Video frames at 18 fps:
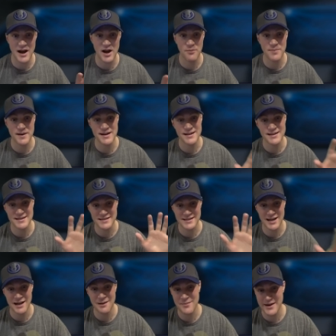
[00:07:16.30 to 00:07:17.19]
in my opinion,
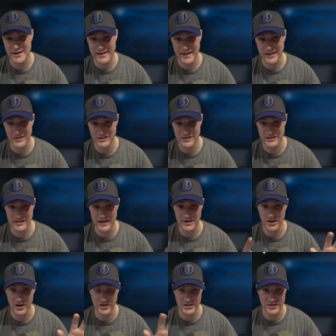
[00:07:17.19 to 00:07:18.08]
it's combat analysis
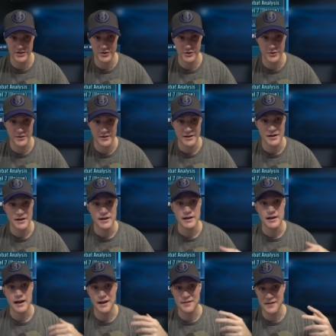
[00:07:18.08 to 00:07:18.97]
on R2.
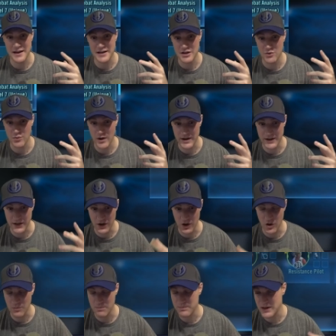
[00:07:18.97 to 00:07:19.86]
And then you'd want to
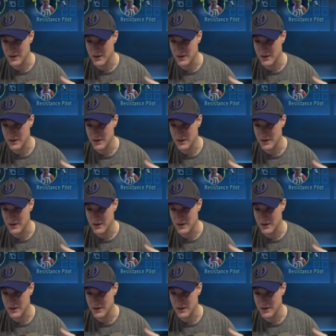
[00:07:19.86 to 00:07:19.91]
go